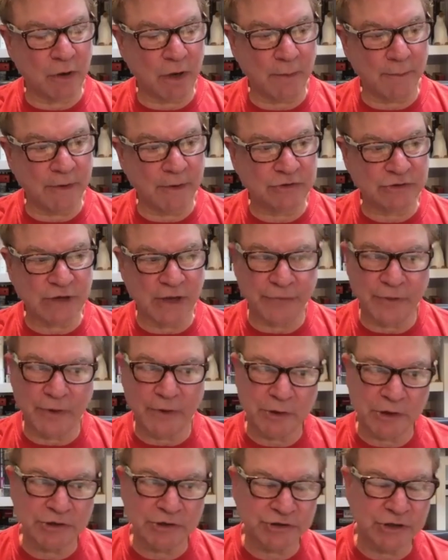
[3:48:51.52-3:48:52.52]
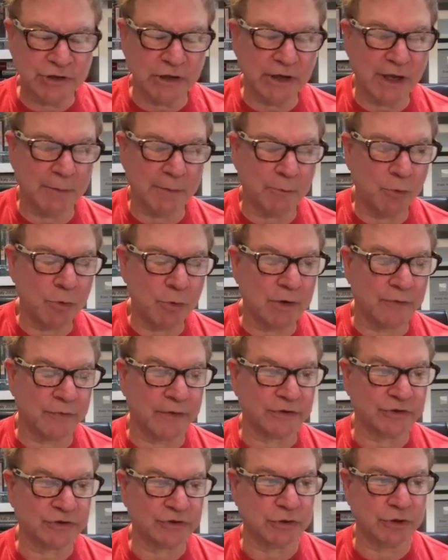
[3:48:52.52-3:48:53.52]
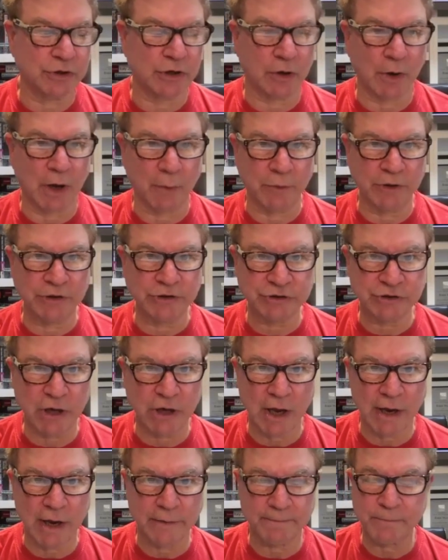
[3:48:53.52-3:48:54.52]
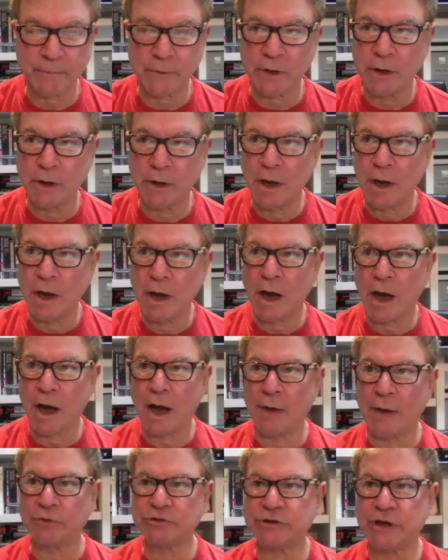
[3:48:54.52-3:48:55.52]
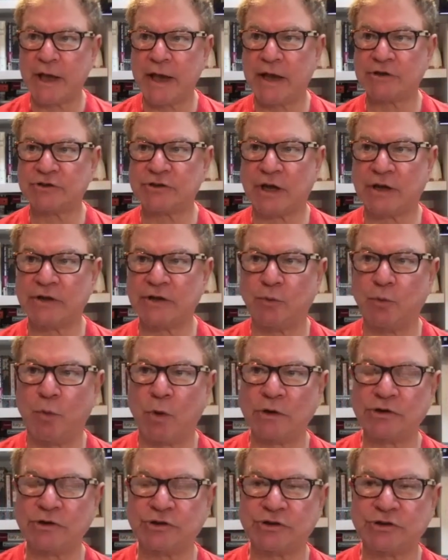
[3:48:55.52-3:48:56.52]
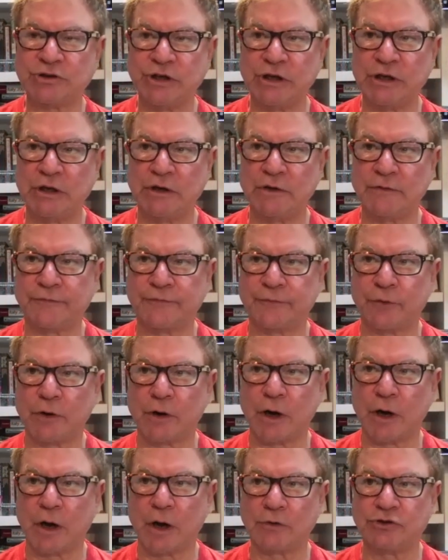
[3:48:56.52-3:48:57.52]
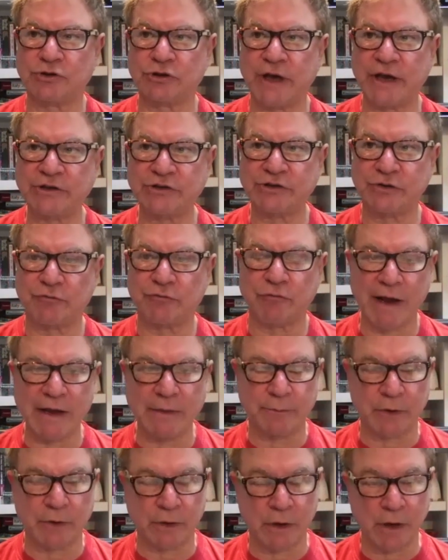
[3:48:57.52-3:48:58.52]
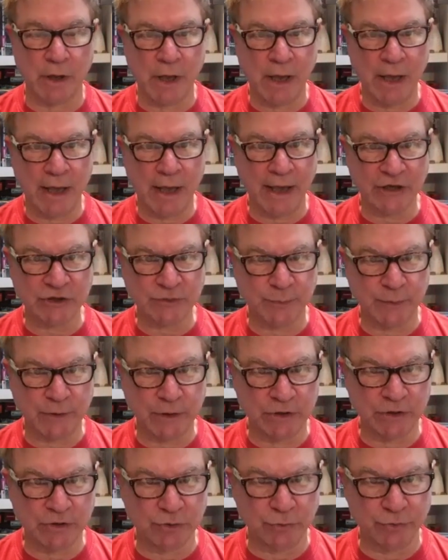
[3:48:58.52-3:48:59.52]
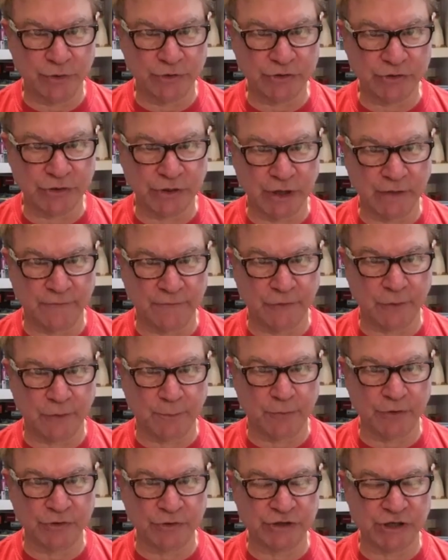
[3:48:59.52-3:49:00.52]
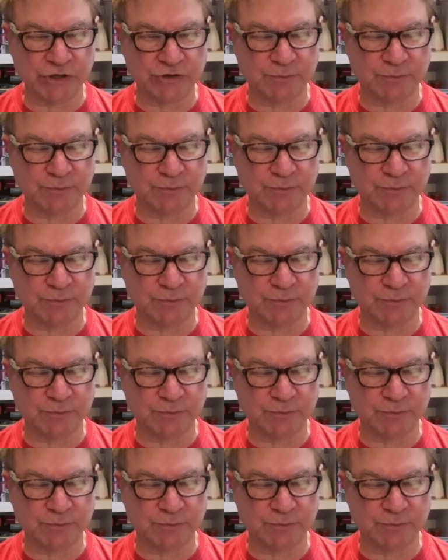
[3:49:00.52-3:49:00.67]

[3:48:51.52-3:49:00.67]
about, because I think we're going to see a lot more of this. You know, we shot I was asked, I did one scene for Jason Reitman asked me to do this thing for The Princess